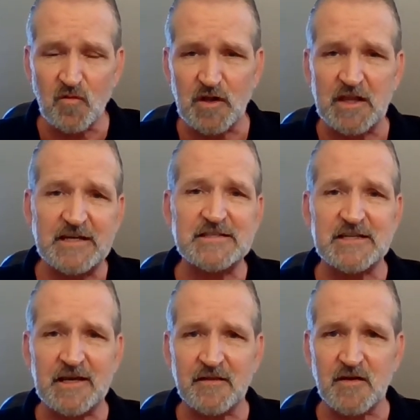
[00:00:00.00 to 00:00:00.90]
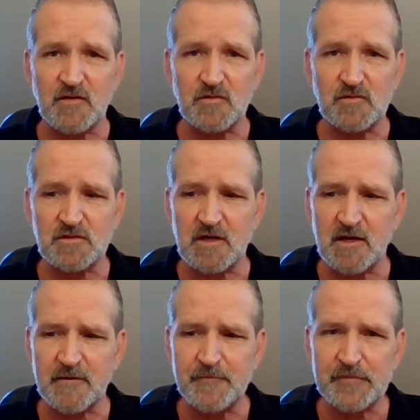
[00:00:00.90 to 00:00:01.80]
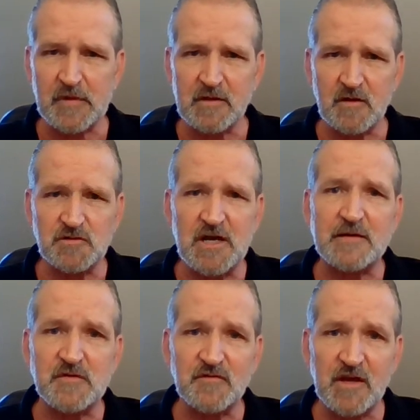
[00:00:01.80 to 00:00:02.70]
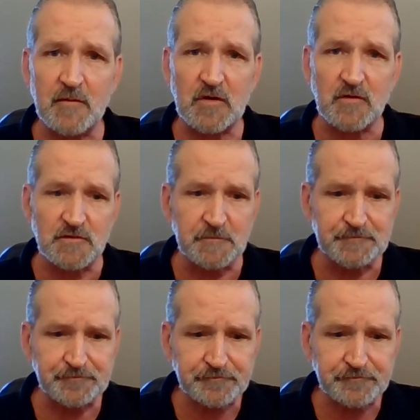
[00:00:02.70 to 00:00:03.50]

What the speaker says: releasing those types of chemicals.